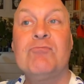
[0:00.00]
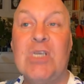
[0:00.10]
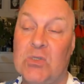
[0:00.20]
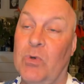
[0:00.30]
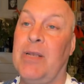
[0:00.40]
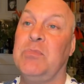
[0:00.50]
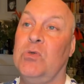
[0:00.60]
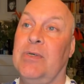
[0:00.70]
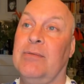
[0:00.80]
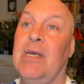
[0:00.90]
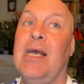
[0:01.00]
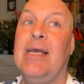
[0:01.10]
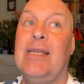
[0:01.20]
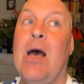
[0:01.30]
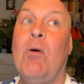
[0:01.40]
That's what I'm doing.
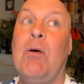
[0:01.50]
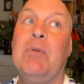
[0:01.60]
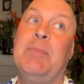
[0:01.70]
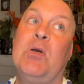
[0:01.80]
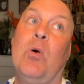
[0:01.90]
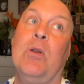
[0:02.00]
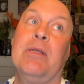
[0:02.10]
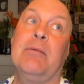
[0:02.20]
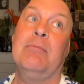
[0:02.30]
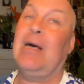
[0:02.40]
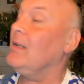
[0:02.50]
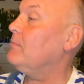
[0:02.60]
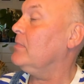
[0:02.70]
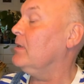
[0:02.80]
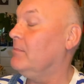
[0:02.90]
Now I will be calling
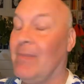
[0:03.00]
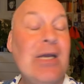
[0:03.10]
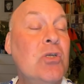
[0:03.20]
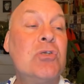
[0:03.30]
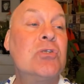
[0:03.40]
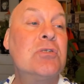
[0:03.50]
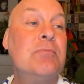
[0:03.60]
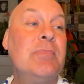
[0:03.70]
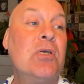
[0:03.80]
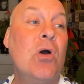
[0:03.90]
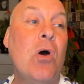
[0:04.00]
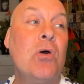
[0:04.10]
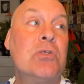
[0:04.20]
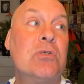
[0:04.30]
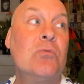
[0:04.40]
Magnus
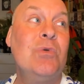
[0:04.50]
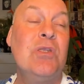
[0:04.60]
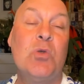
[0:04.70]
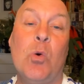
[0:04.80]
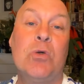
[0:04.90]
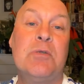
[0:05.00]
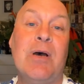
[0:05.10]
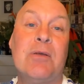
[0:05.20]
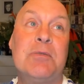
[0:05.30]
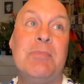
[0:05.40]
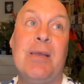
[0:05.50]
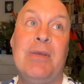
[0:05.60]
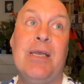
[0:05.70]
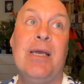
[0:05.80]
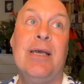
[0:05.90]
because we talked about
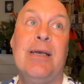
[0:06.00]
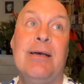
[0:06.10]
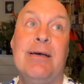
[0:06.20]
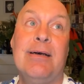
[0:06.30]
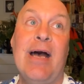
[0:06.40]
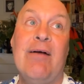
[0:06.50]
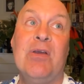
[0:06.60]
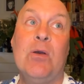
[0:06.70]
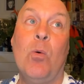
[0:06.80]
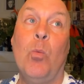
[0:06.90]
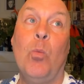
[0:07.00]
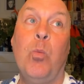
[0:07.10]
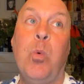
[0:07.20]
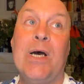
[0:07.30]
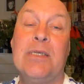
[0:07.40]
maybe having
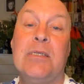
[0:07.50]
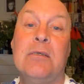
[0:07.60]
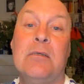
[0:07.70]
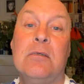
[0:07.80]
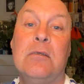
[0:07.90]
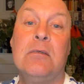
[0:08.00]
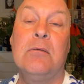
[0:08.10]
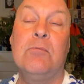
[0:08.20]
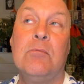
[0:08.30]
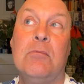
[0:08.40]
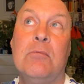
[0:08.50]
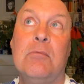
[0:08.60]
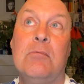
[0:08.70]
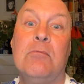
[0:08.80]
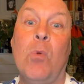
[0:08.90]
one
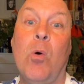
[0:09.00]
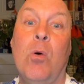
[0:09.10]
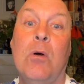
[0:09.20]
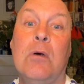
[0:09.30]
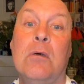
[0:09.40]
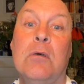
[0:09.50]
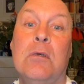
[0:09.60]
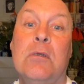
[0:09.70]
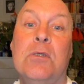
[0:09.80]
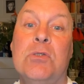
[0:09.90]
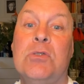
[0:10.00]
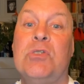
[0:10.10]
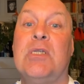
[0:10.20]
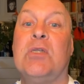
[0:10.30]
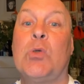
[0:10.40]
more
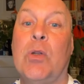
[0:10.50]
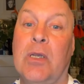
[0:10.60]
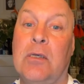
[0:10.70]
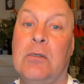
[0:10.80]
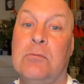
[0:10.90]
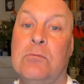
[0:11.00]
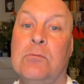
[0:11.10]
gin and tonic.